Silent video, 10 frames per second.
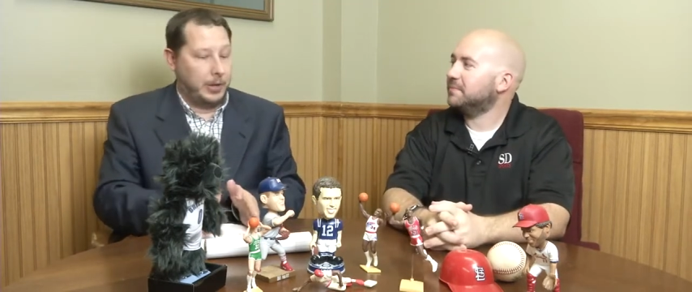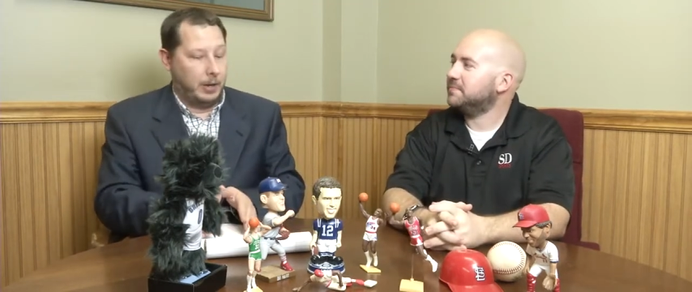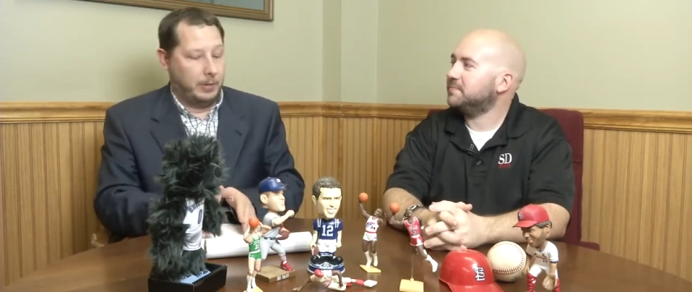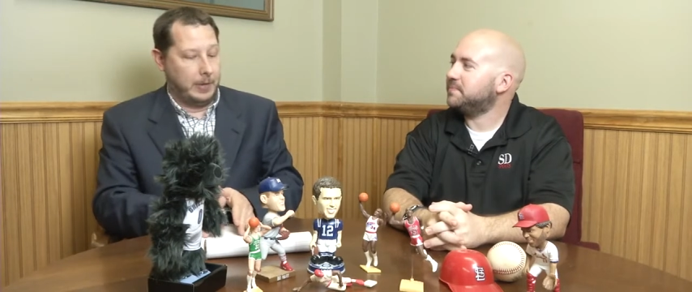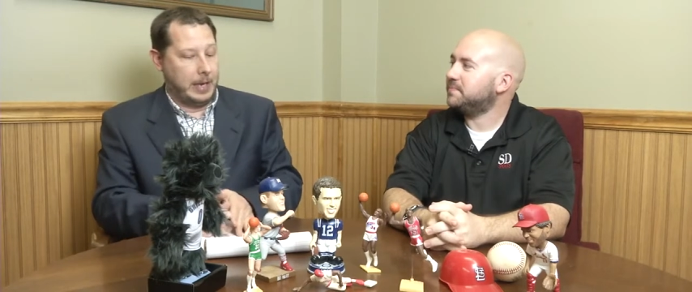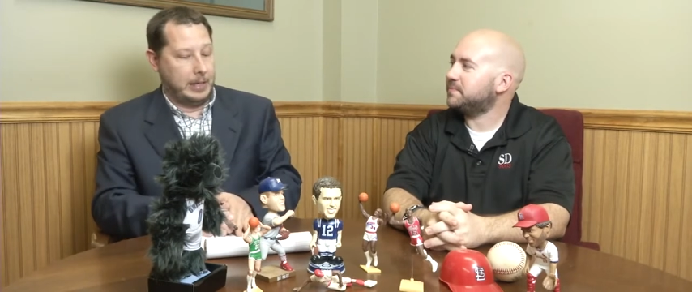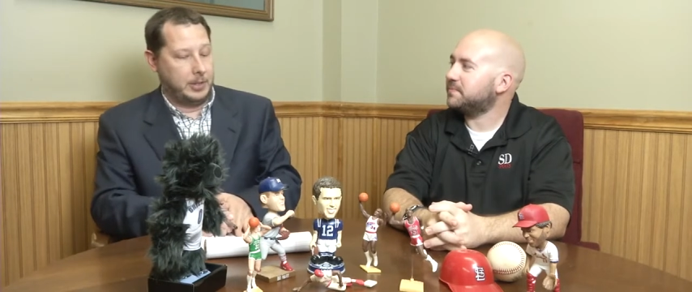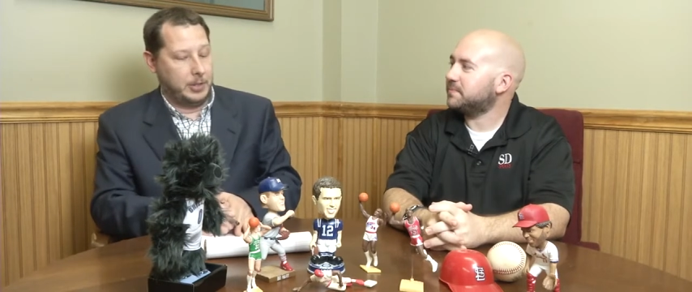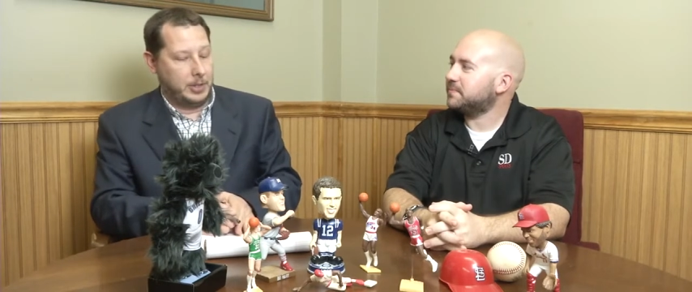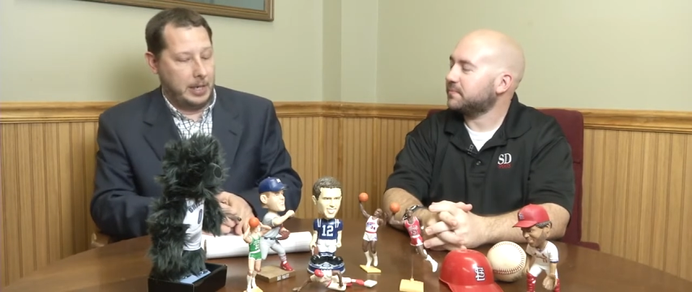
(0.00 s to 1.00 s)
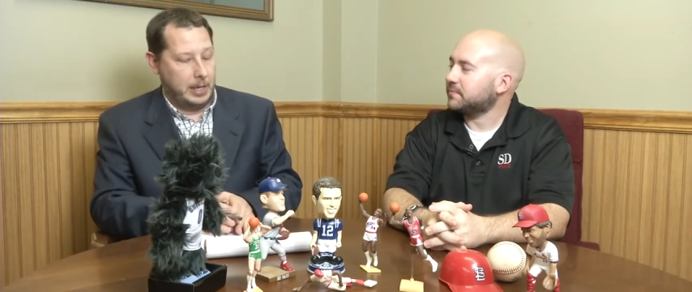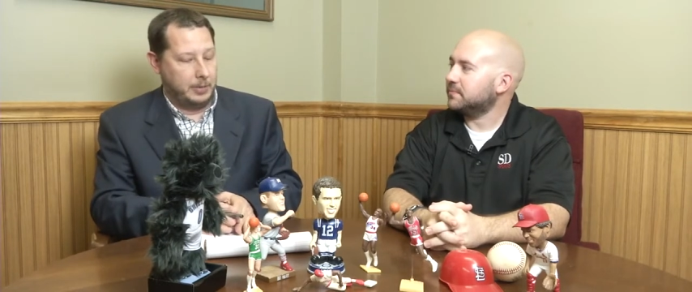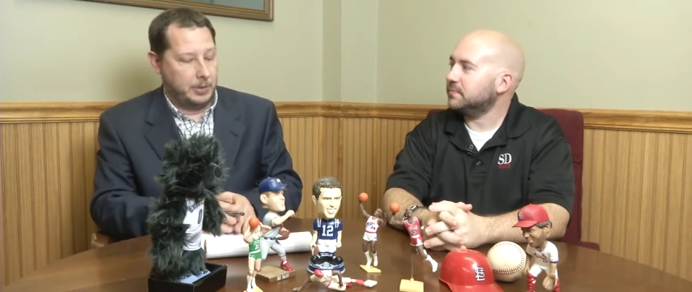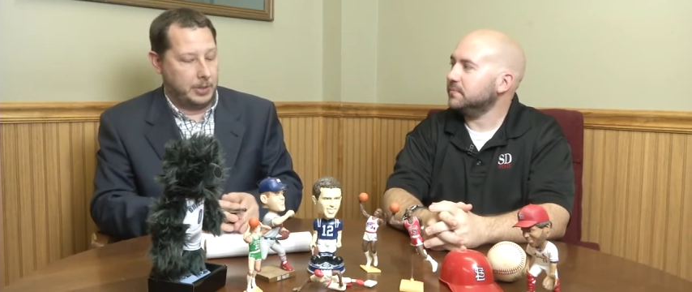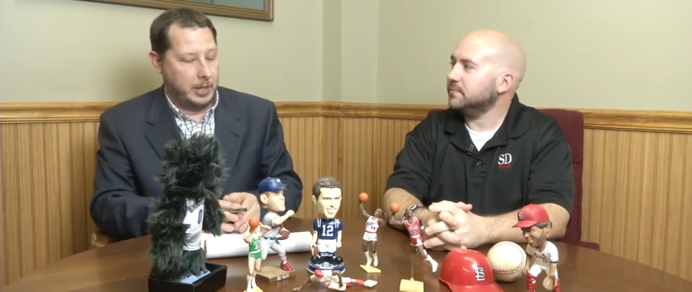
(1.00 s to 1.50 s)
Speaker 1: of, and it's just a, it
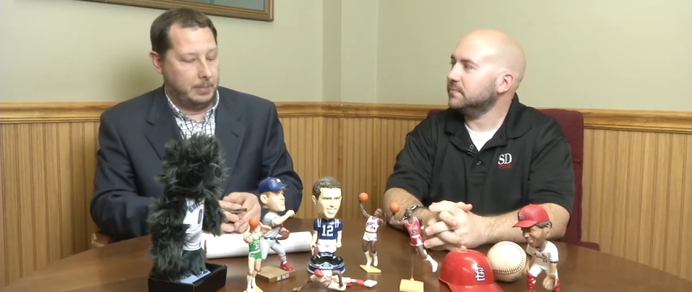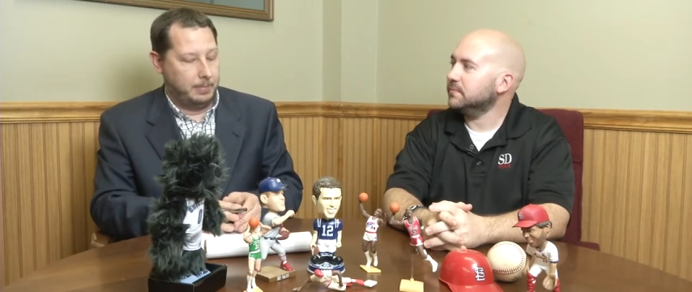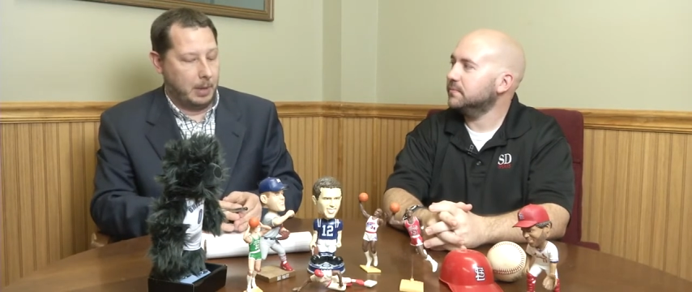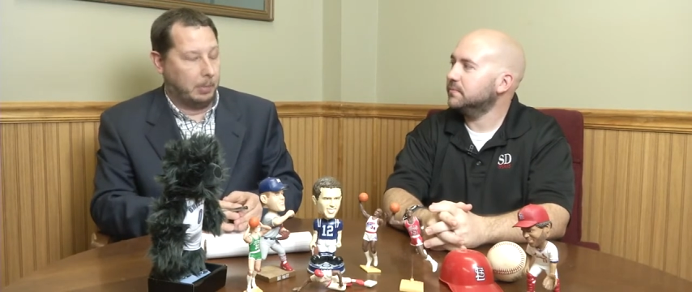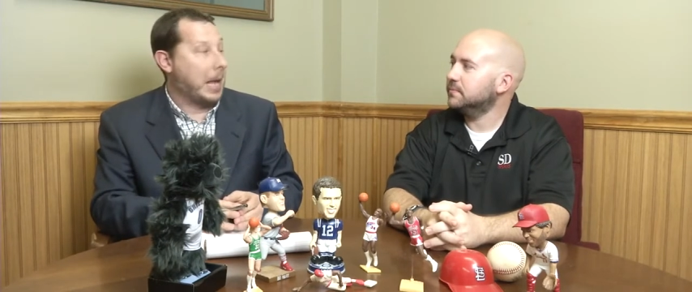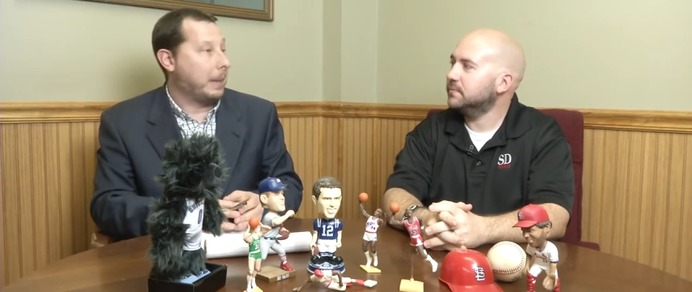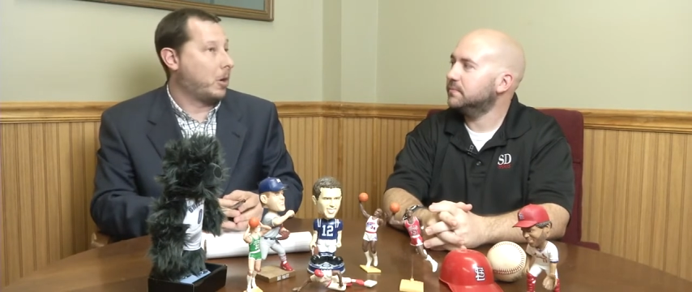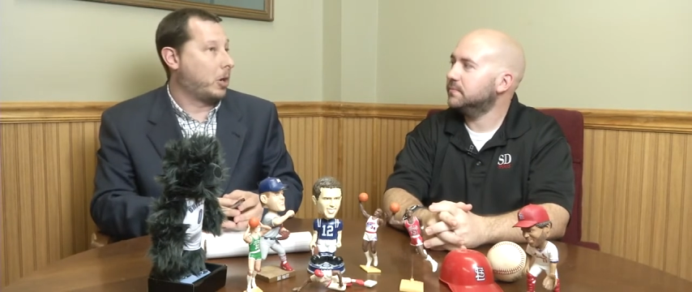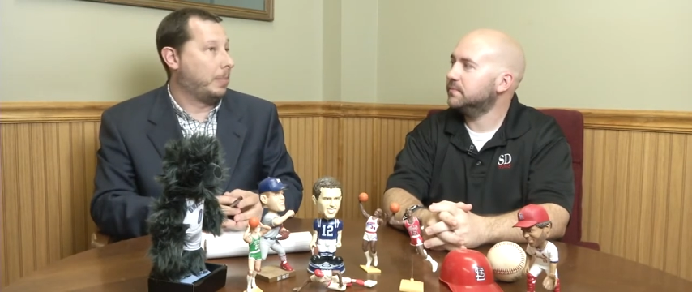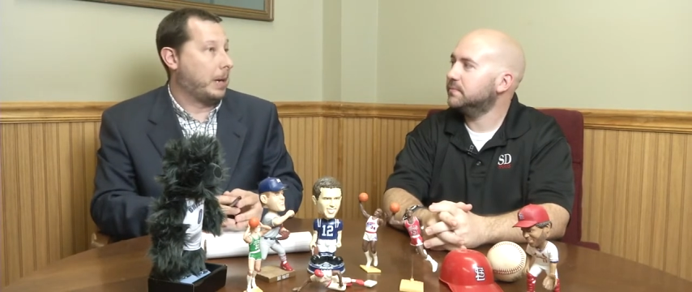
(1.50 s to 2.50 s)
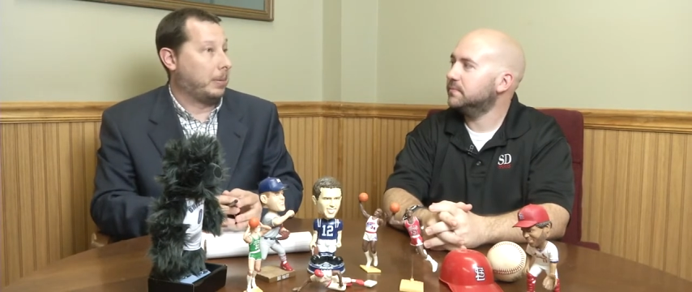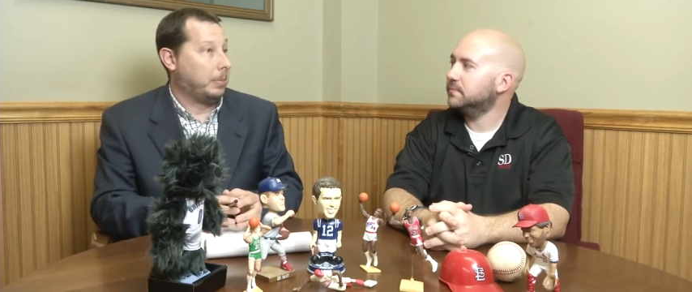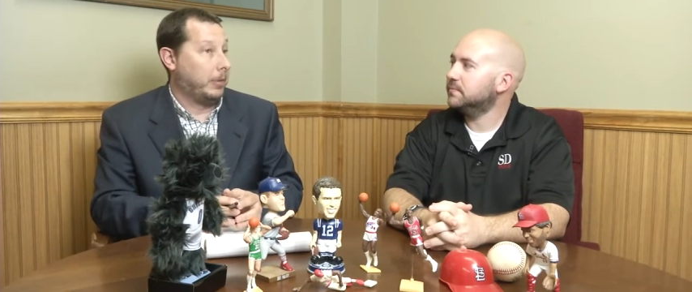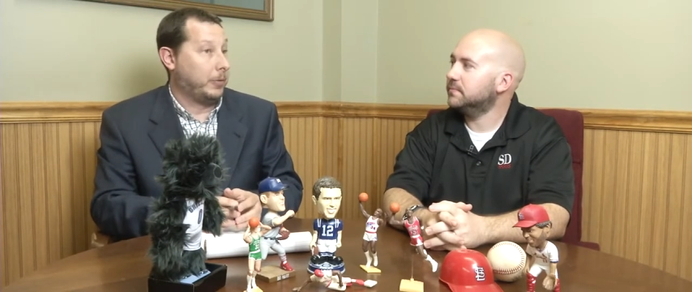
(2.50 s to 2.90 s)
was just a, a black mark on Poplar Bluff,